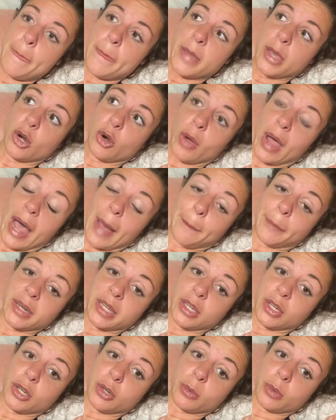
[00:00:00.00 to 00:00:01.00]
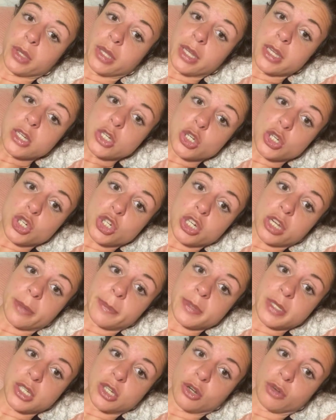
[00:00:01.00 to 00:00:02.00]
you know, happening in your
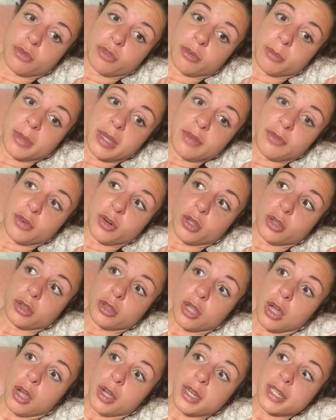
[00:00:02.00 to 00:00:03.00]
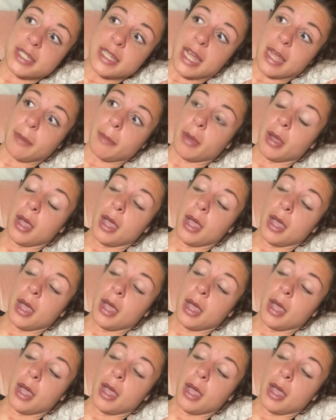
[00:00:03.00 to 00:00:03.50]
relationships, you know, for me, for a long time,